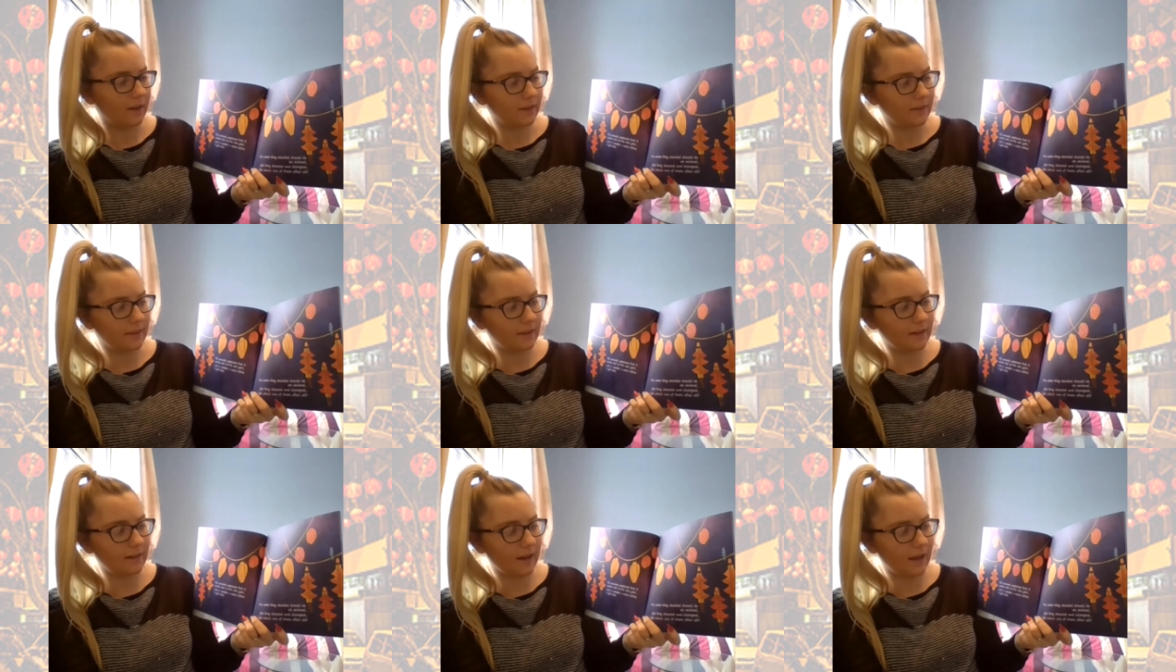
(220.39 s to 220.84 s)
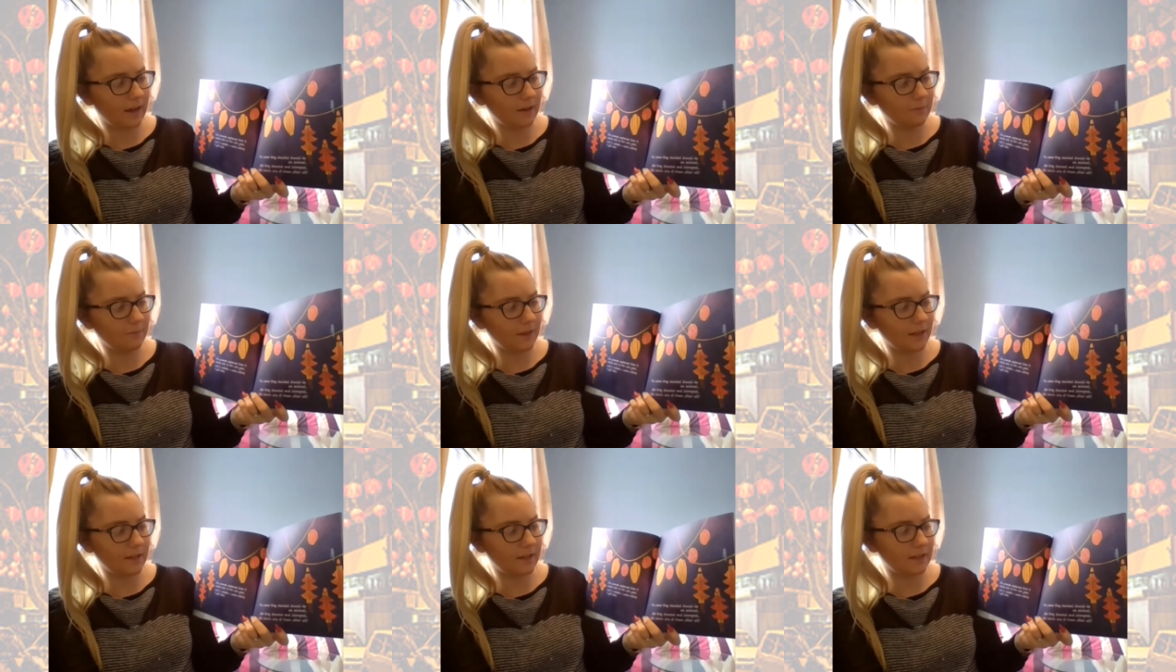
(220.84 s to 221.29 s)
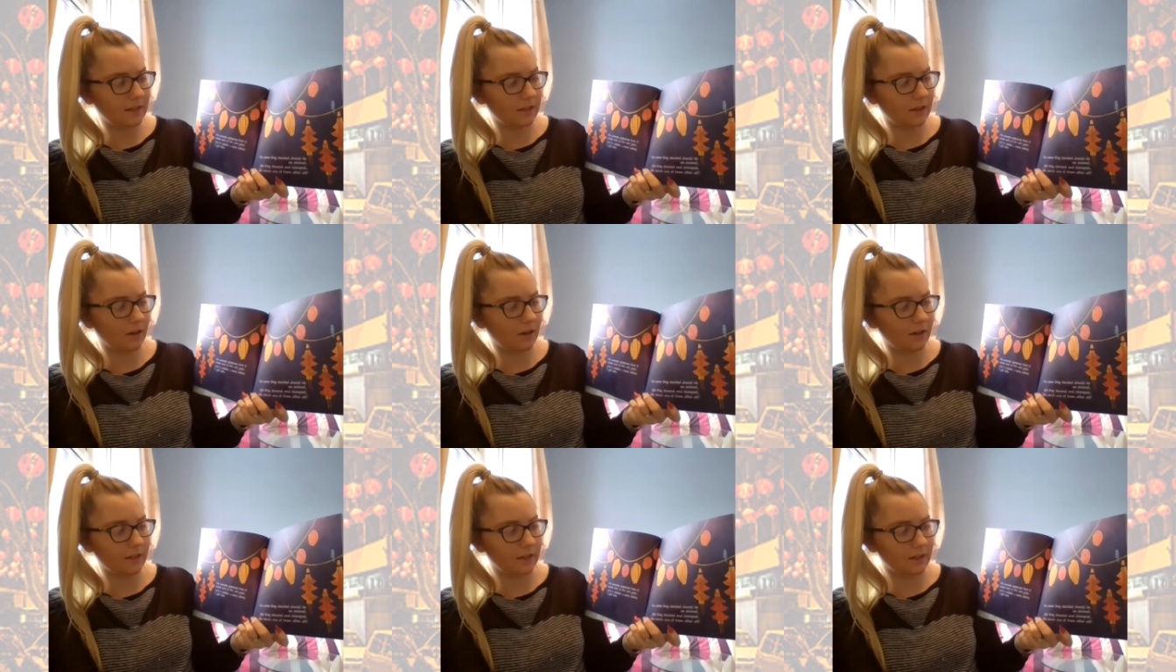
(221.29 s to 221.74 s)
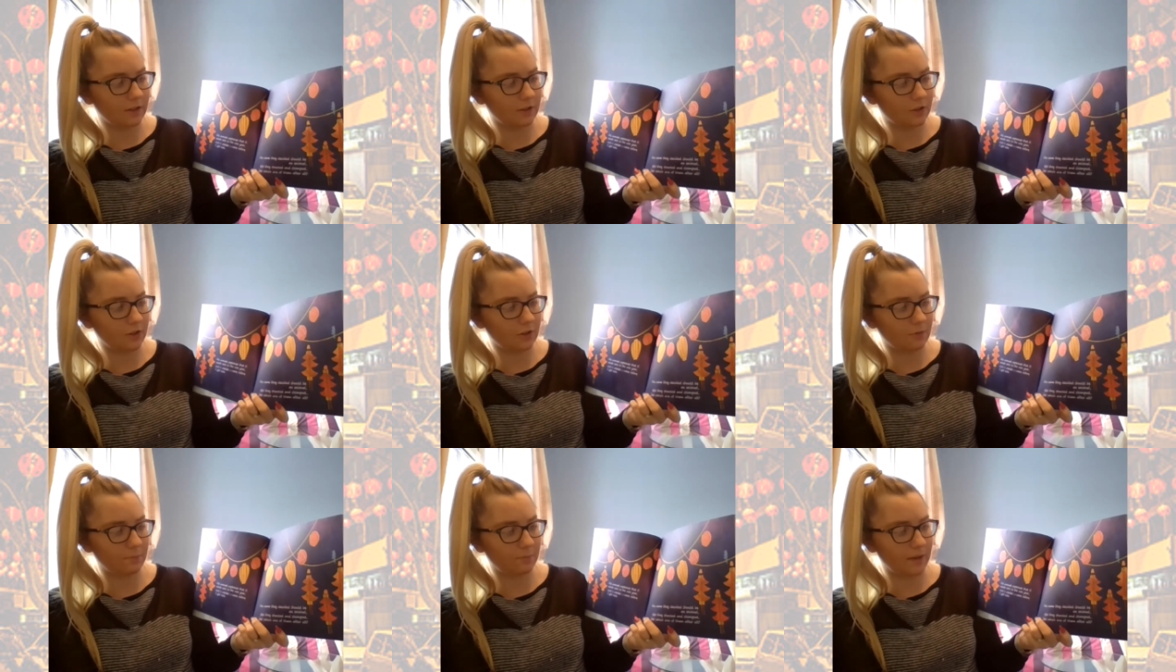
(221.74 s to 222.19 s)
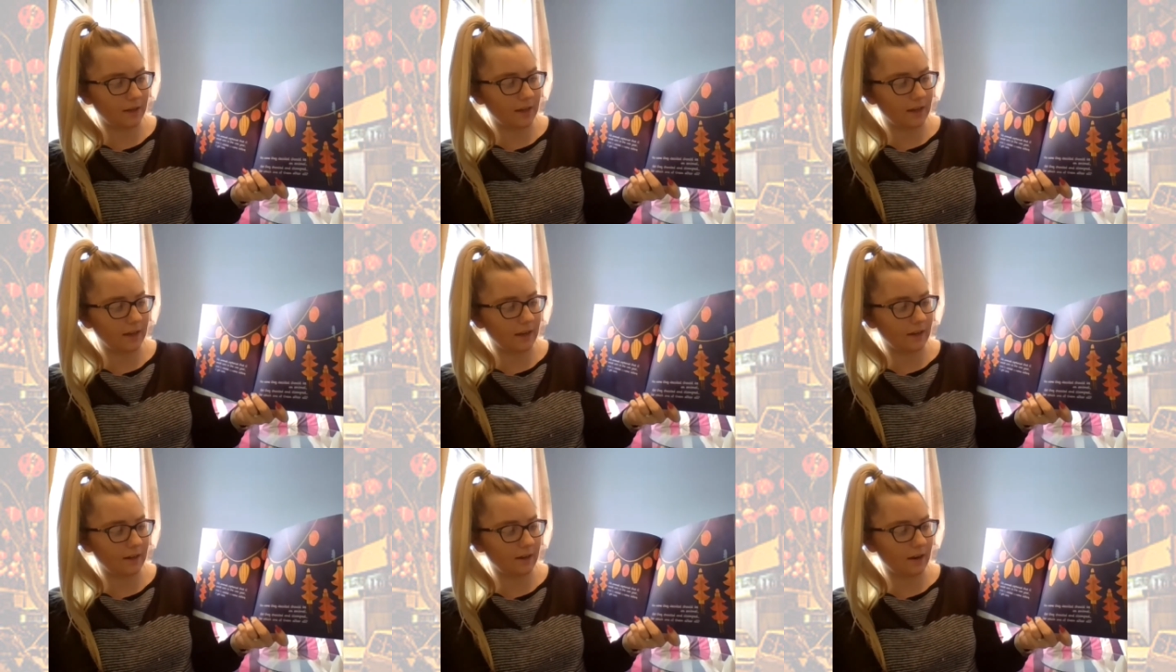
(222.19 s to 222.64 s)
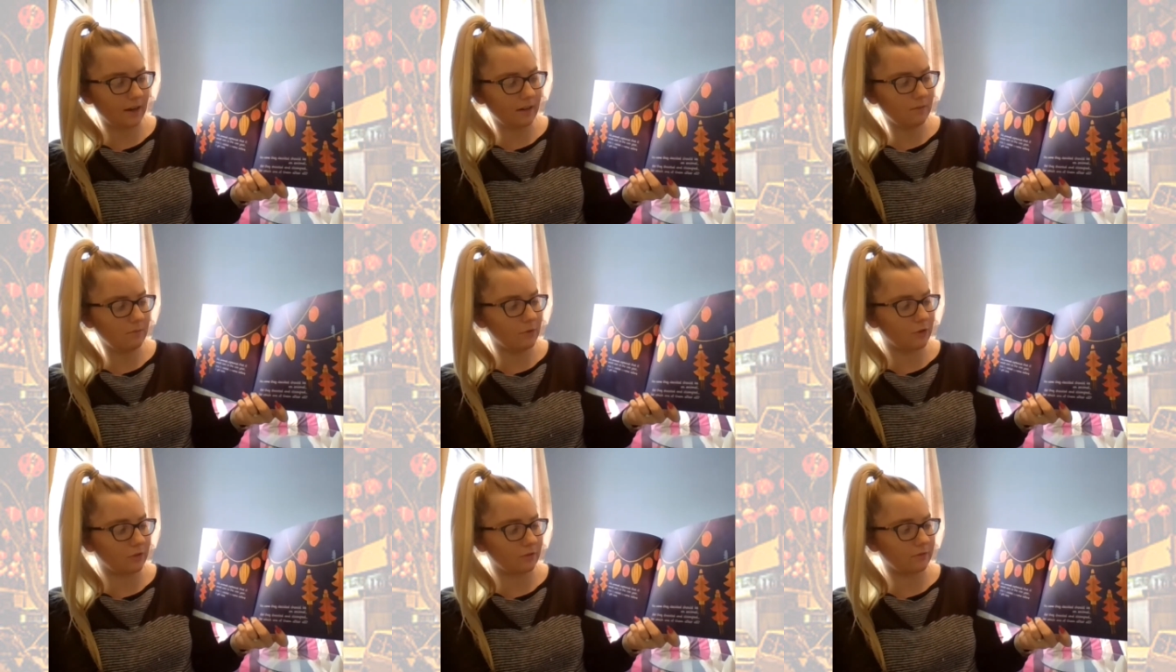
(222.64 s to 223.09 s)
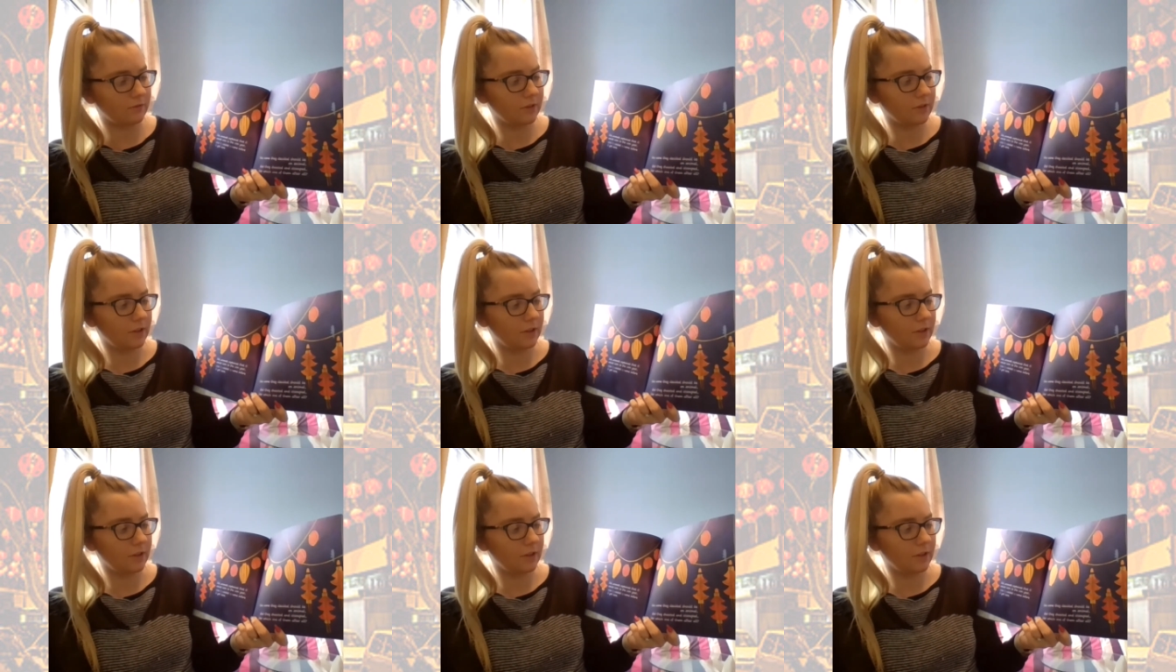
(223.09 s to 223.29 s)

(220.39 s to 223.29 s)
The name they decided should be an animal,